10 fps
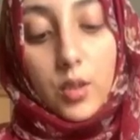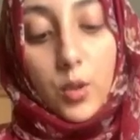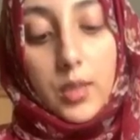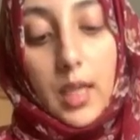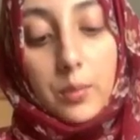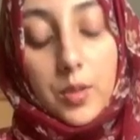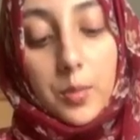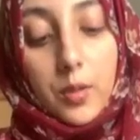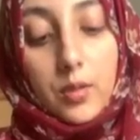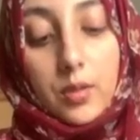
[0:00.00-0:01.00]
2
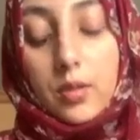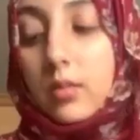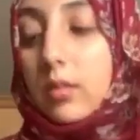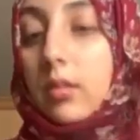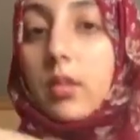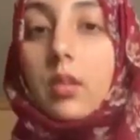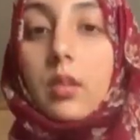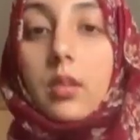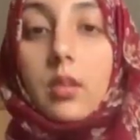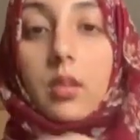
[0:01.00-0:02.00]
tablespoons,
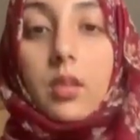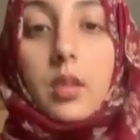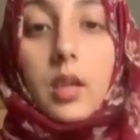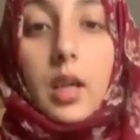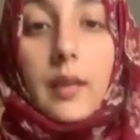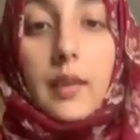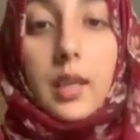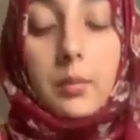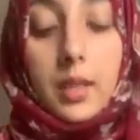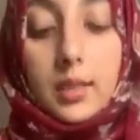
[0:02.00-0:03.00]
and
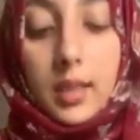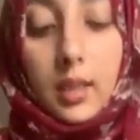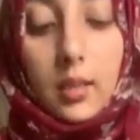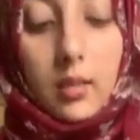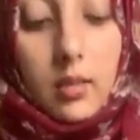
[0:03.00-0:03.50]
then mix it in.